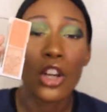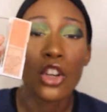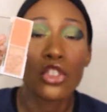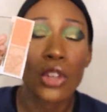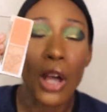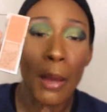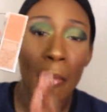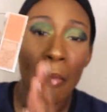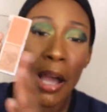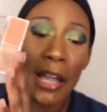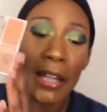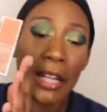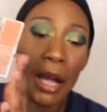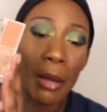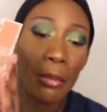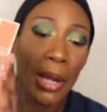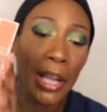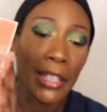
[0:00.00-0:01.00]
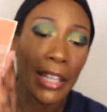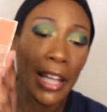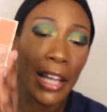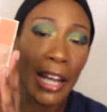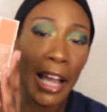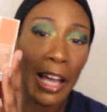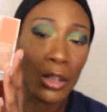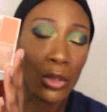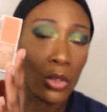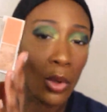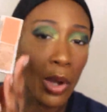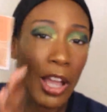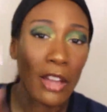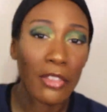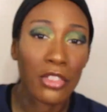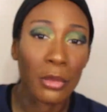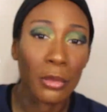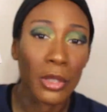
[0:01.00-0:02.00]
So I might, I might not, I don't know, I
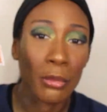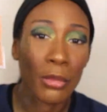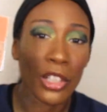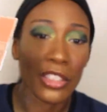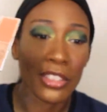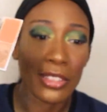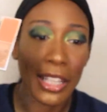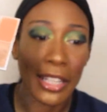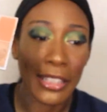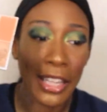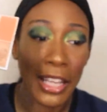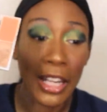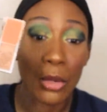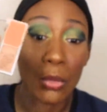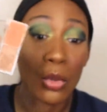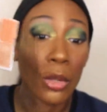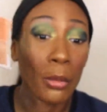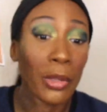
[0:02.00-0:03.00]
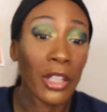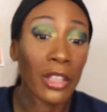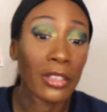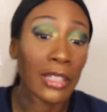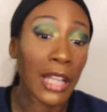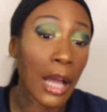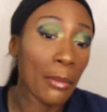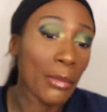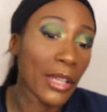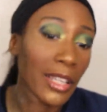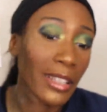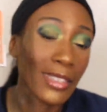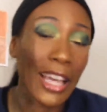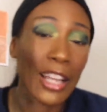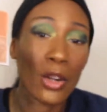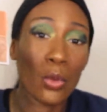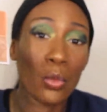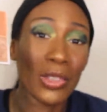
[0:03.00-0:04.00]
have so many blushes, I doubt I will, but it's not because
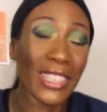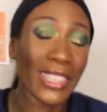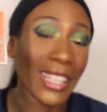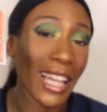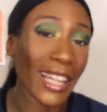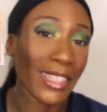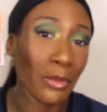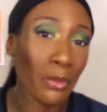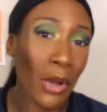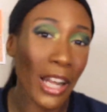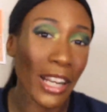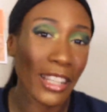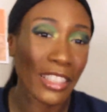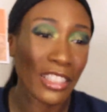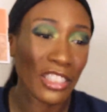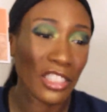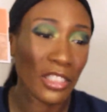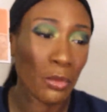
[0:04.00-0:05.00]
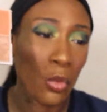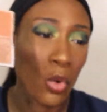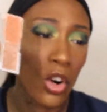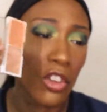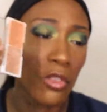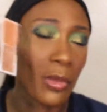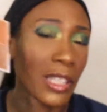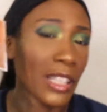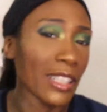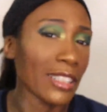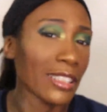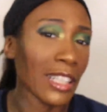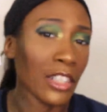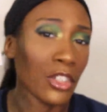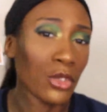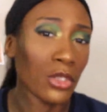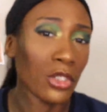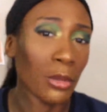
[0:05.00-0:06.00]
I don't really like the product, it's just more because
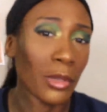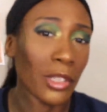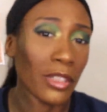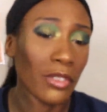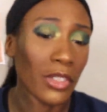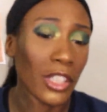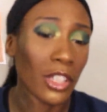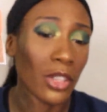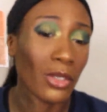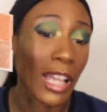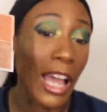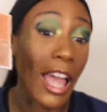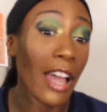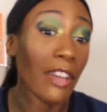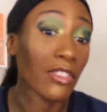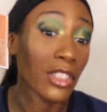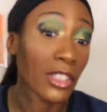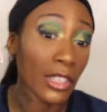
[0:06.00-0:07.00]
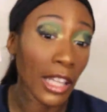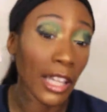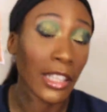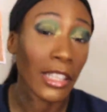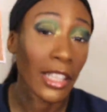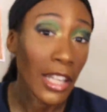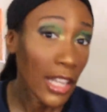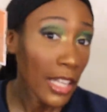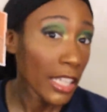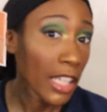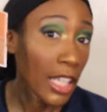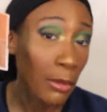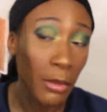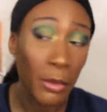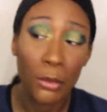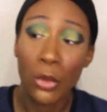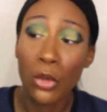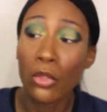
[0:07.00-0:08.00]
I do so many videos, I have to like
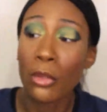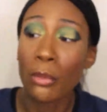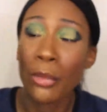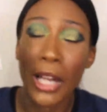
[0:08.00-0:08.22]
keep it moving.